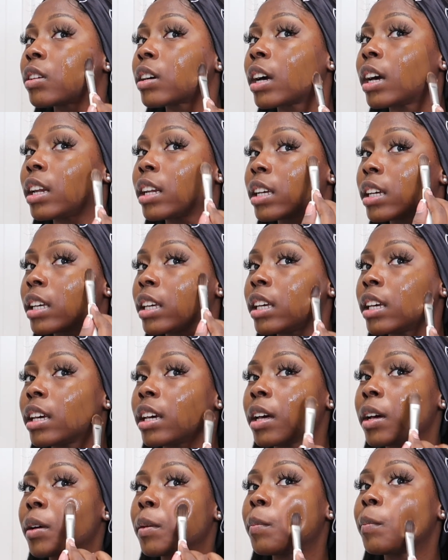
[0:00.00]
kind of
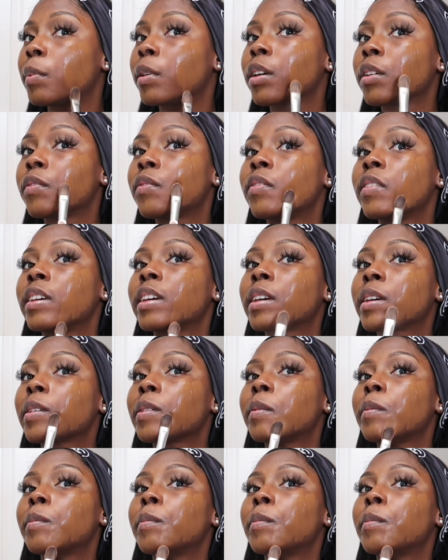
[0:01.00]
get a perfect